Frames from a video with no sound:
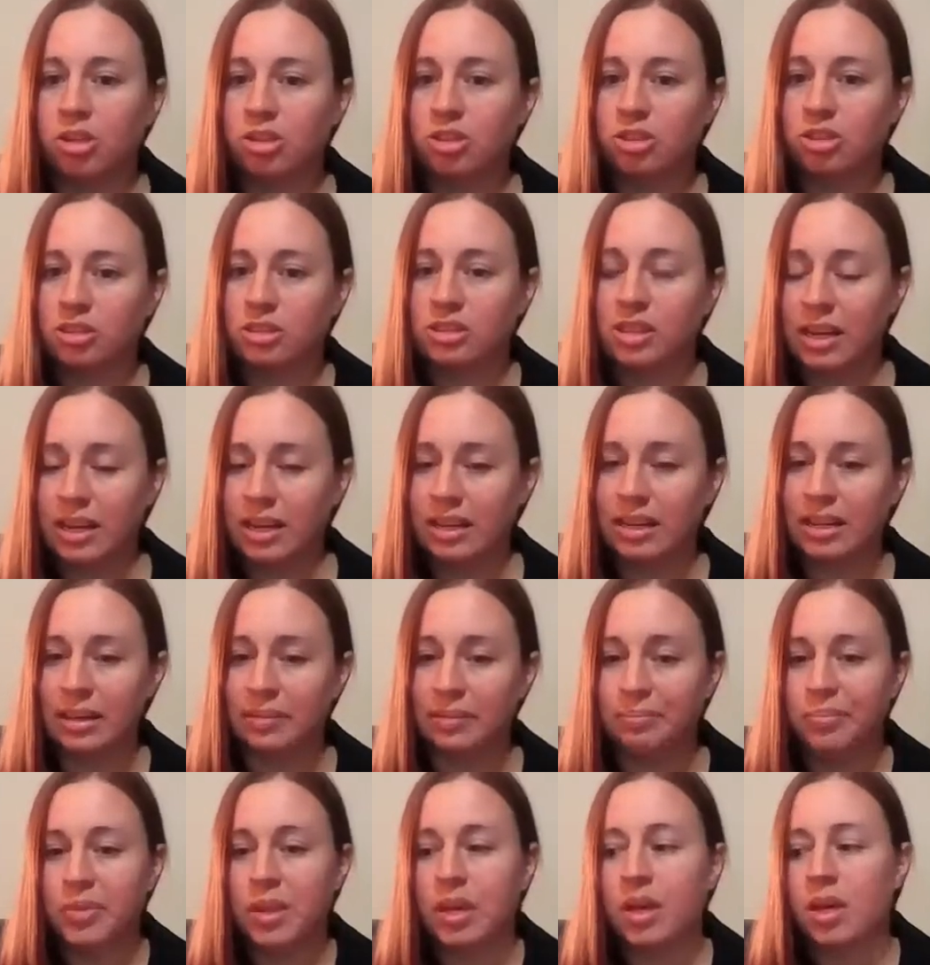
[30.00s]

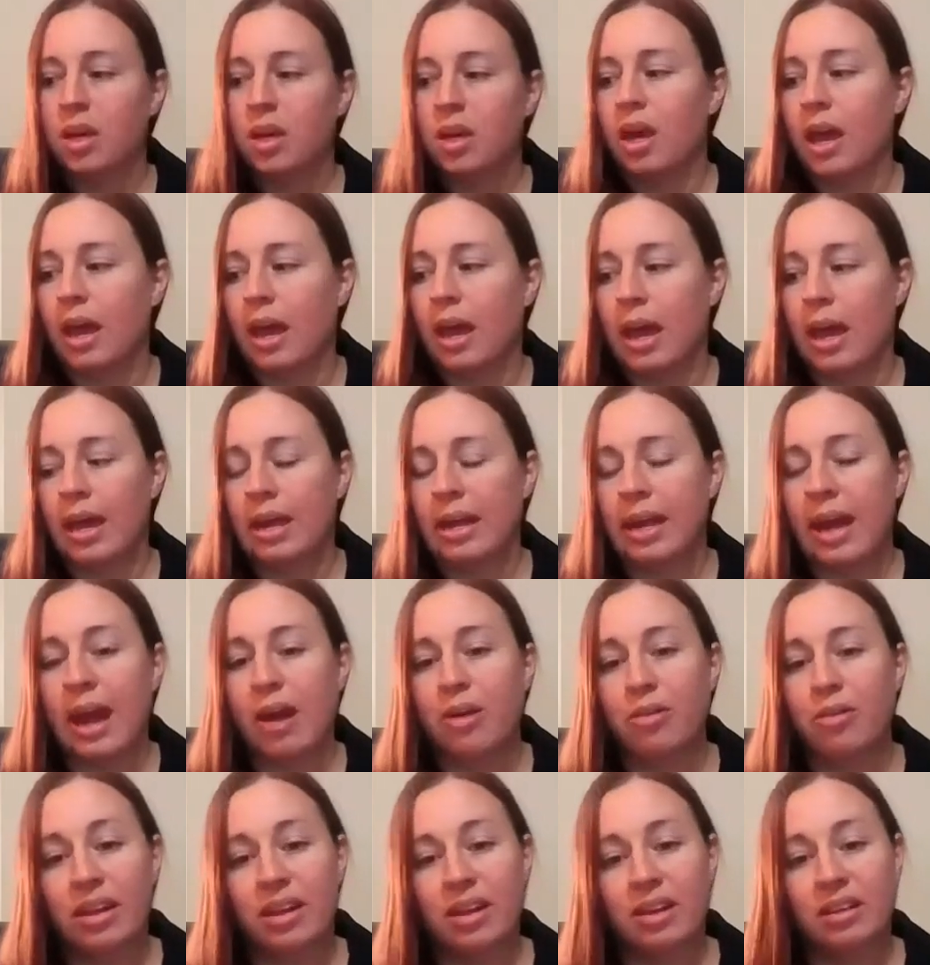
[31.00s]
society and
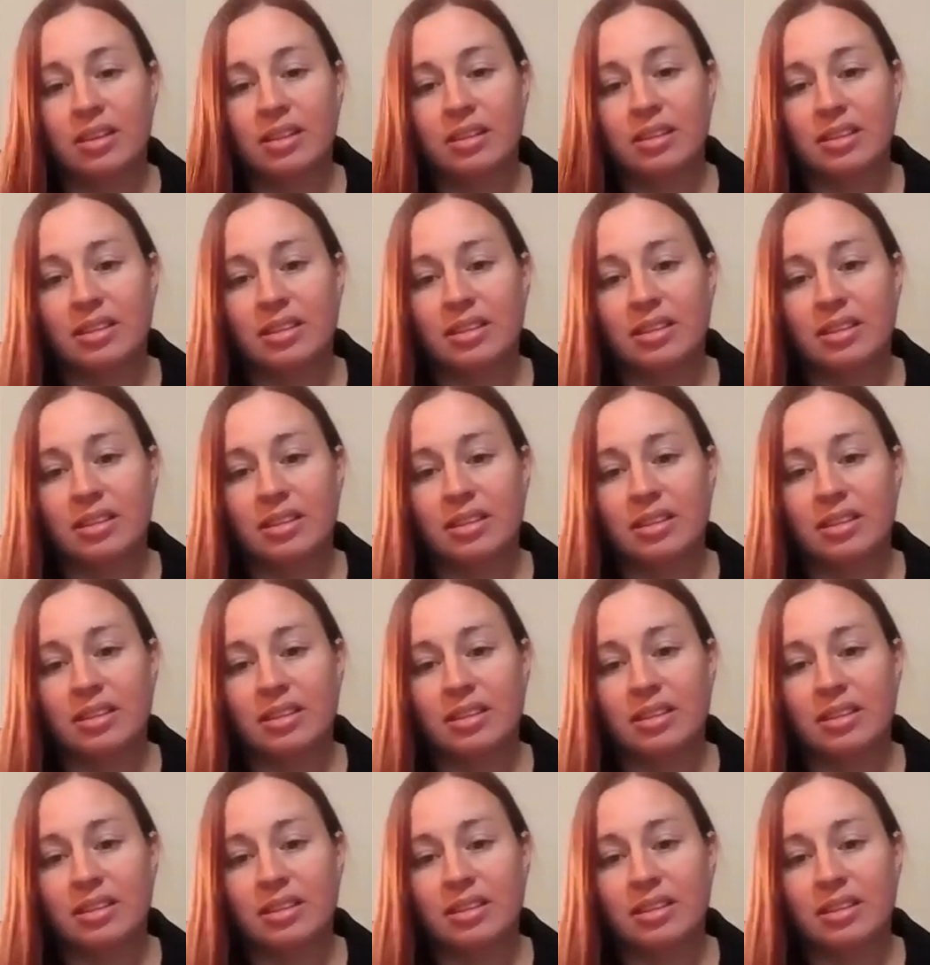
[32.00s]
how